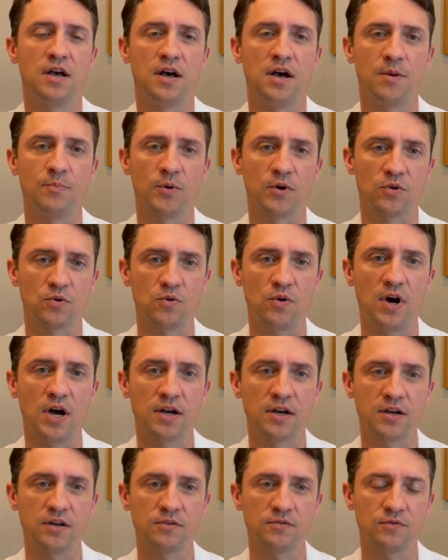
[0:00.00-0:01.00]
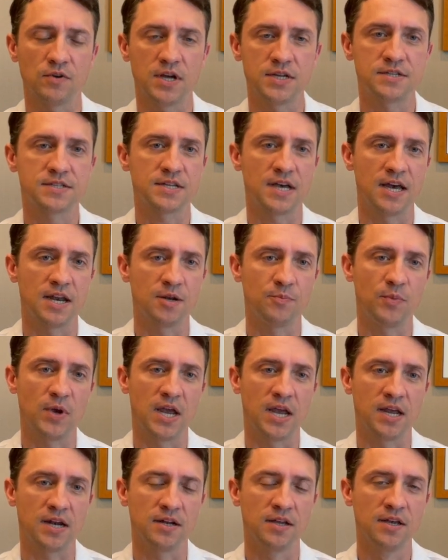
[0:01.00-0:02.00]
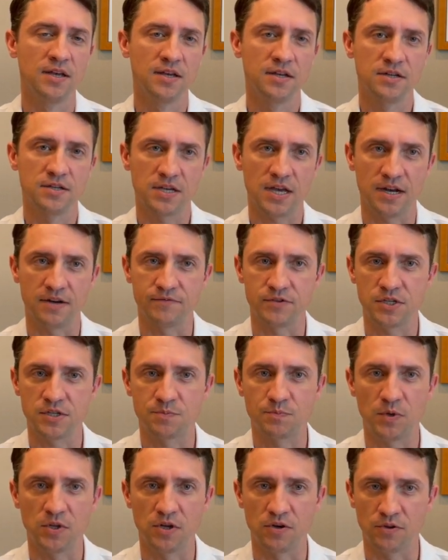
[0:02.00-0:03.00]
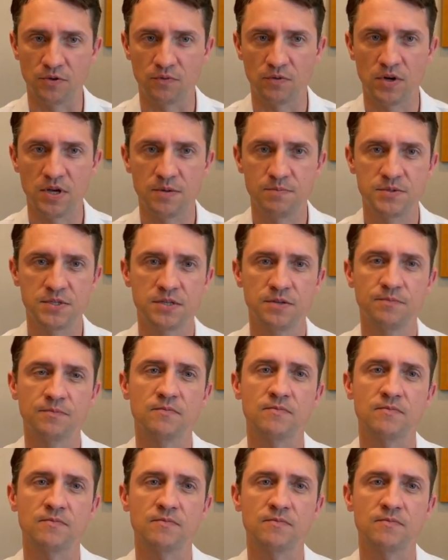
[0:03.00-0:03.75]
upper quadrant, right-sided pain, kind of just below the ribs.